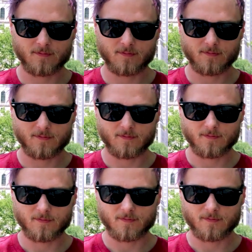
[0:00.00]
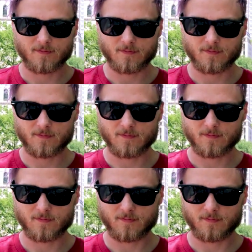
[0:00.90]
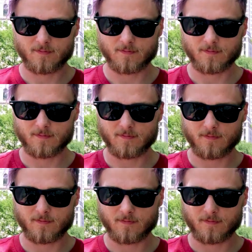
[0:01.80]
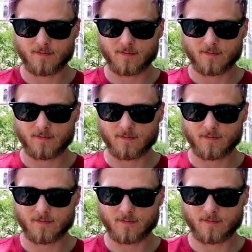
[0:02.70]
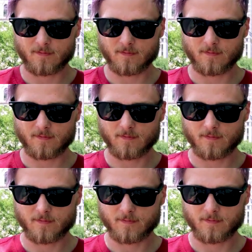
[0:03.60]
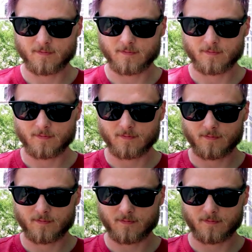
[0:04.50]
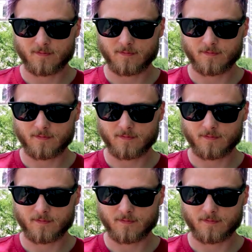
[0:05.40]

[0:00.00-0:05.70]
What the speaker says: No words are spoken by the person on screen.